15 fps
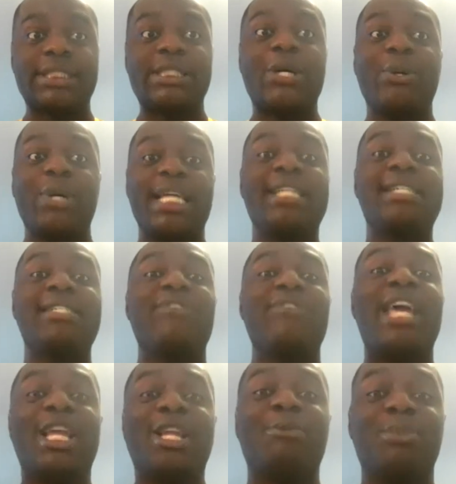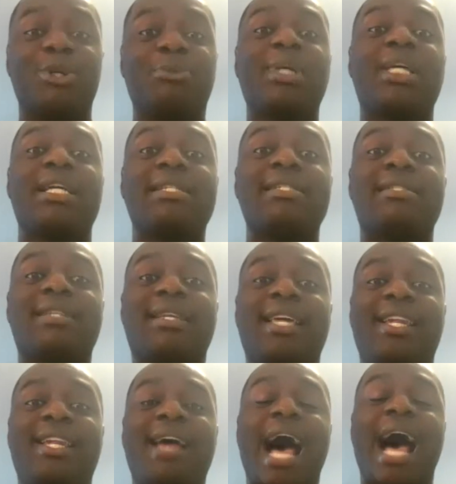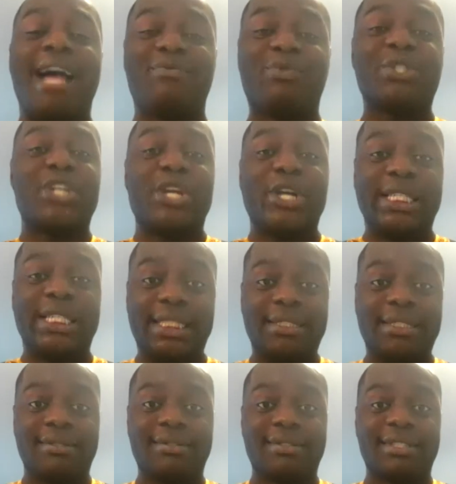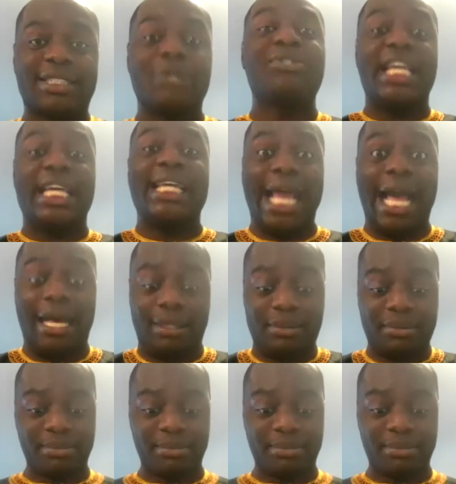So it is available because it, I've returned it. So check it out.